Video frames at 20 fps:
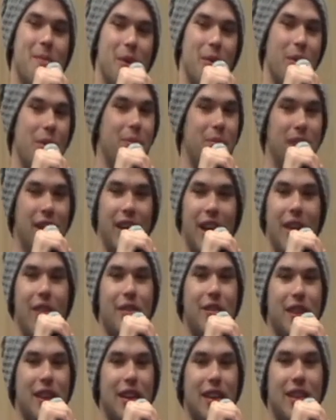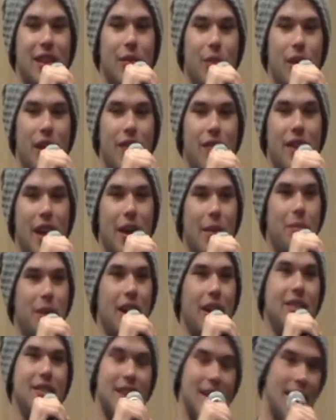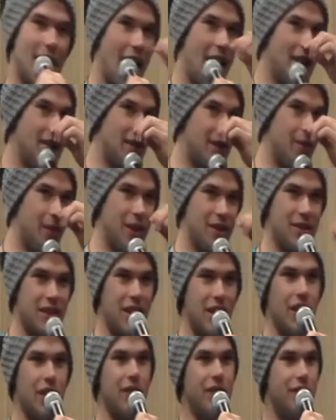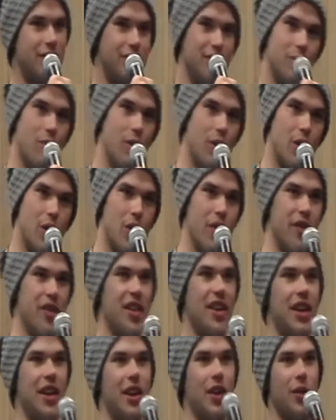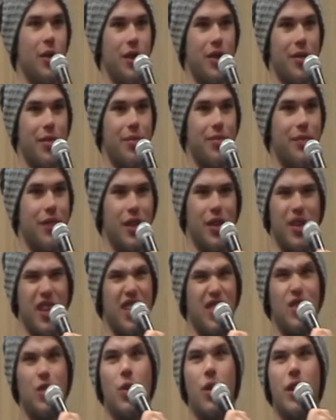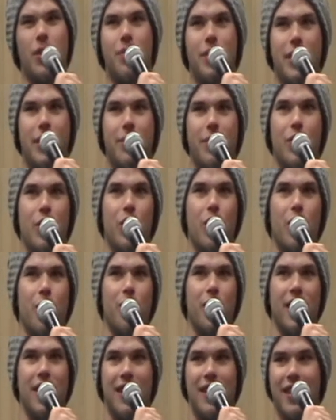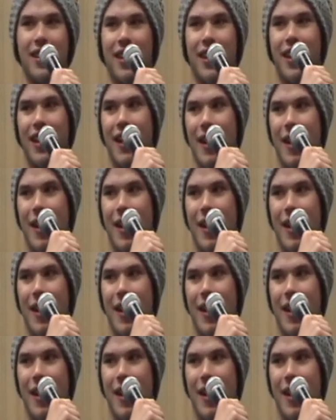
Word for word: But we play everything, and then we have game nights like Ashley and myself. We'll go over there with a, you know like 20 people. We'll play